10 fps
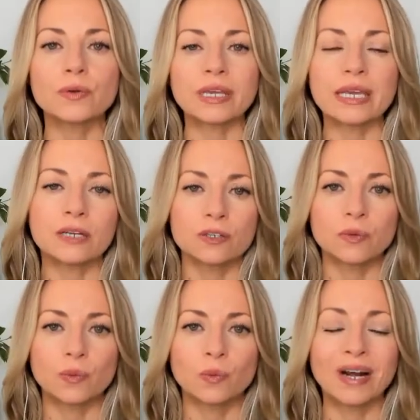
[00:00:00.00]
Like, here's
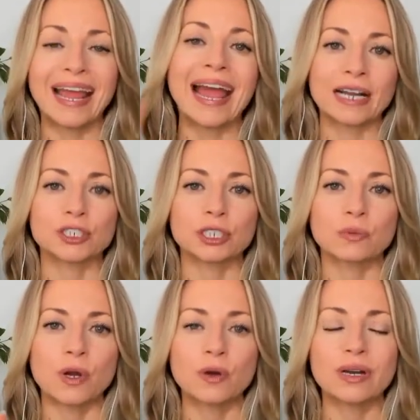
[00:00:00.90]
what I actually
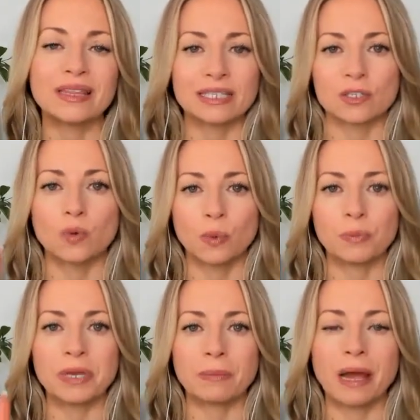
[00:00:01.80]
wrote, and this is what would
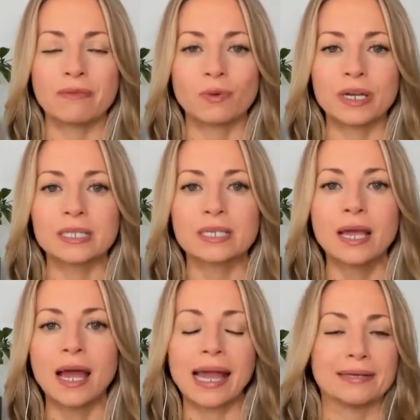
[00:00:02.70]
be in my voice.
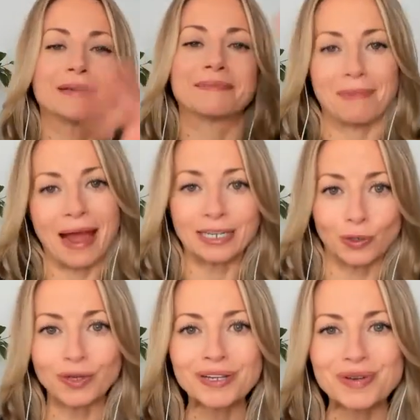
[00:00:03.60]
I don't
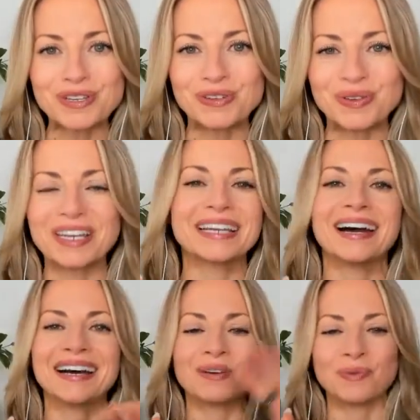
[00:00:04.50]
like what you did
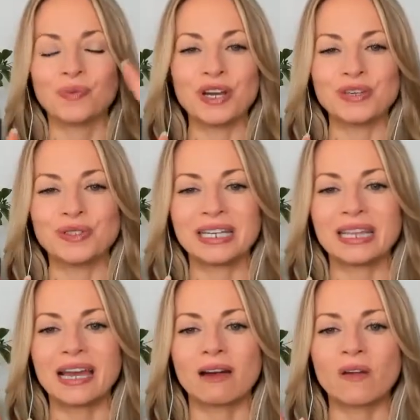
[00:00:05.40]

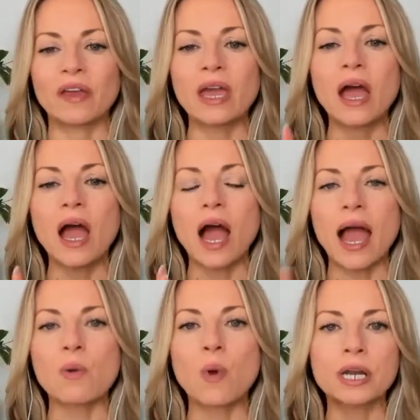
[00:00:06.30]
there. Or, like,
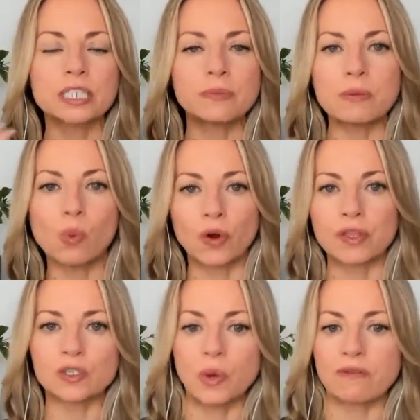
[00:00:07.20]
I want it to be more
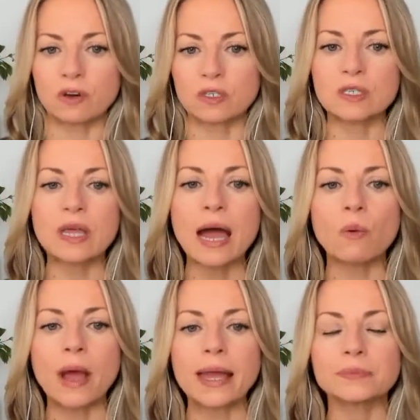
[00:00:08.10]
this way versus that
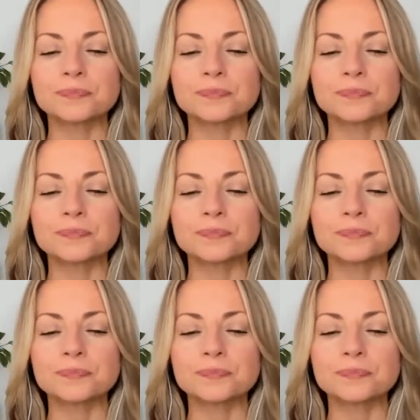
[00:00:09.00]
way.